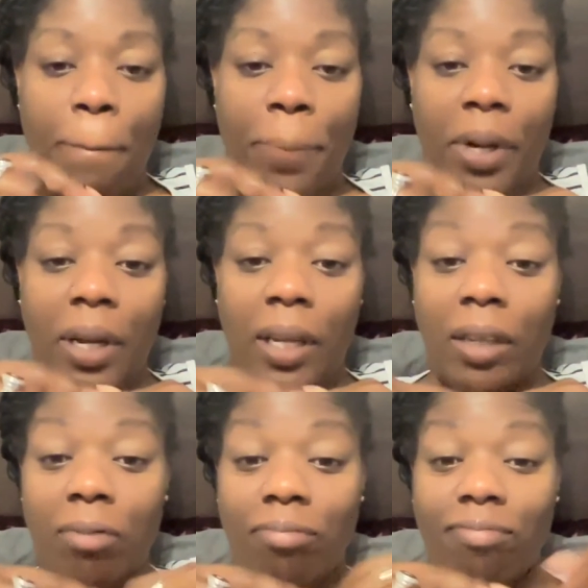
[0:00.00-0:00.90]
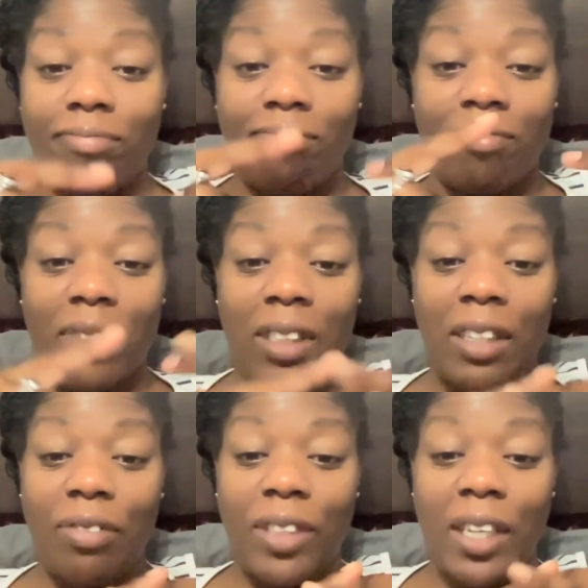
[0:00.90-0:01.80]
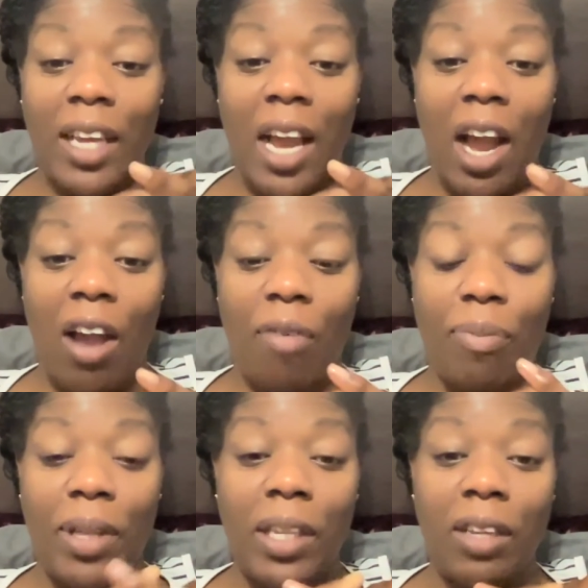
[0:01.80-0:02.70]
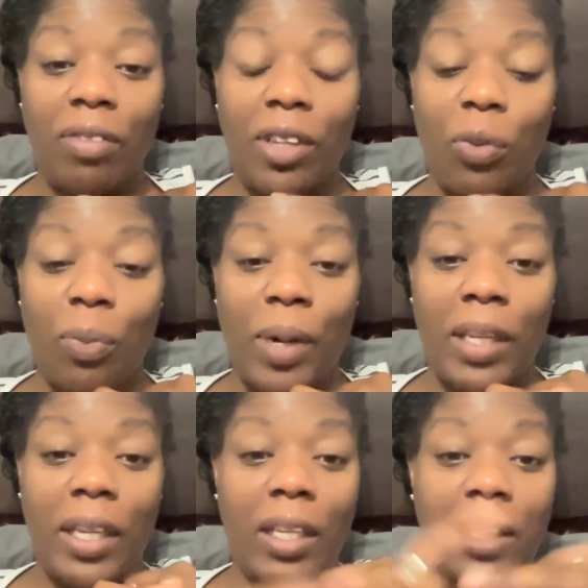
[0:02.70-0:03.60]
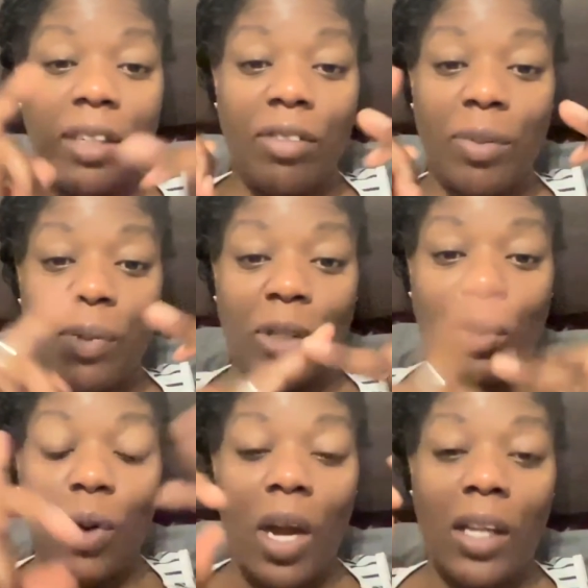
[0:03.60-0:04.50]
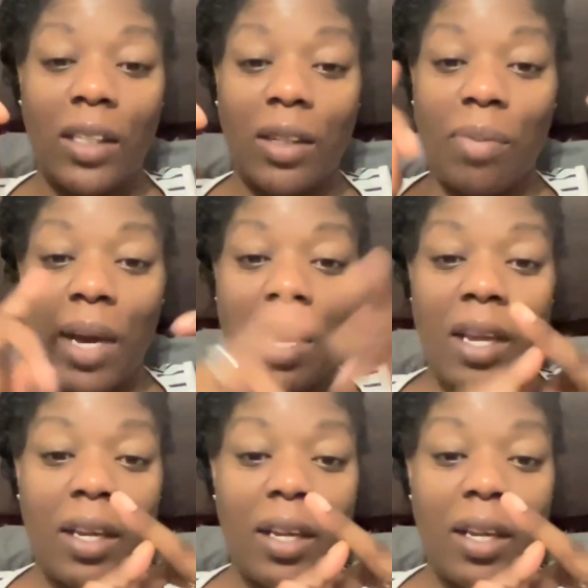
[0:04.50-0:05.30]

But lifting how I have been lifting with my deadlifts and my squats and my